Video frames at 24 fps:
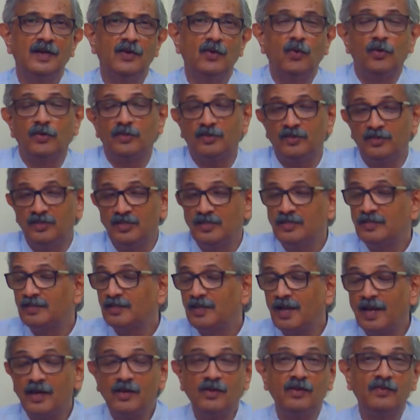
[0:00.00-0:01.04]
oh, this
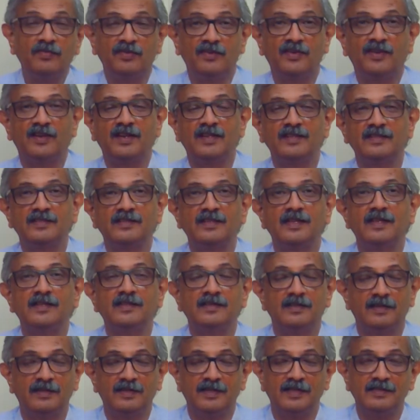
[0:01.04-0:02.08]
kind of
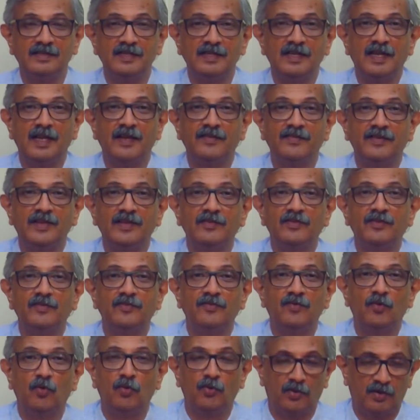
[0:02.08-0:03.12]
dressing I have never
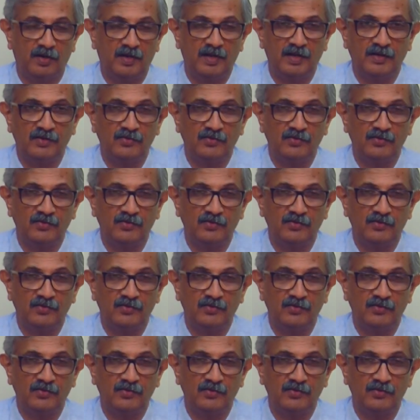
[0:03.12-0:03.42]
wore.